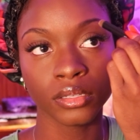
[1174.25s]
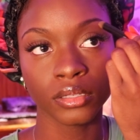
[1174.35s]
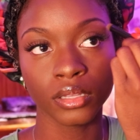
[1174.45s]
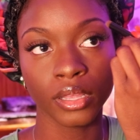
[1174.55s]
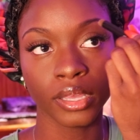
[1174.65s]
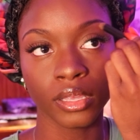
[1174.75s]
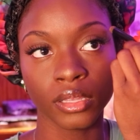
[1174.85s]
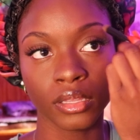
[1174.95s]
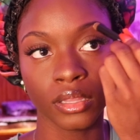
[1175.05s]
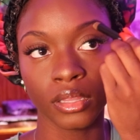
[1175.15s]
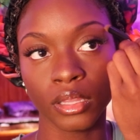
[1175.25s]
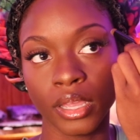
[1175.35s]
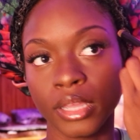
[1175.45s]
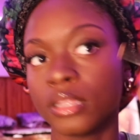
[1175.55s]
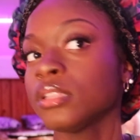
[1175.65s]
to like
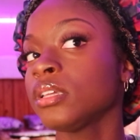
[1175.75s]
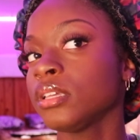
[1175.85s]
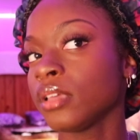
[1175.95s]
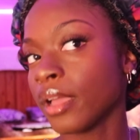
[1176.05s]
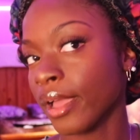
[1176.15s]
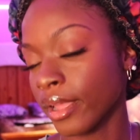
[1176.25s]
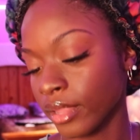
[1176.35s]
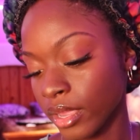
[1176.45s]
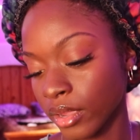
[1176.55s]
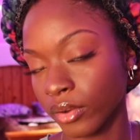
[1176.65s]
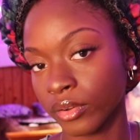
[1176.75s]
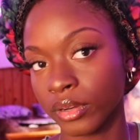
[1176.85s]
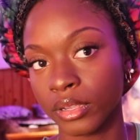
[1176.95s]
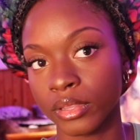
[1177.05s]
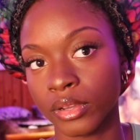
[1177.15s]
lightly highlight
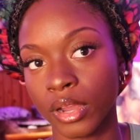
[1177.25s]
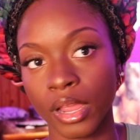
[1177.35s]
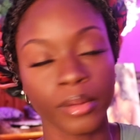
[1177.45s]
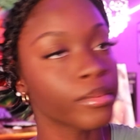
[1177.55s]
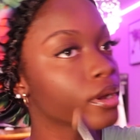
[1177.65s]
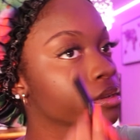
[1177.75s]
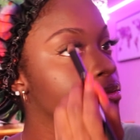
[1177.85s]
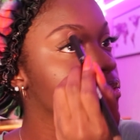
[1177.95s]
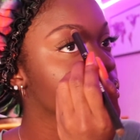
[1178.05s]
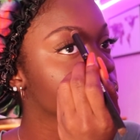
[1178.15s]
underneath your eyebrows.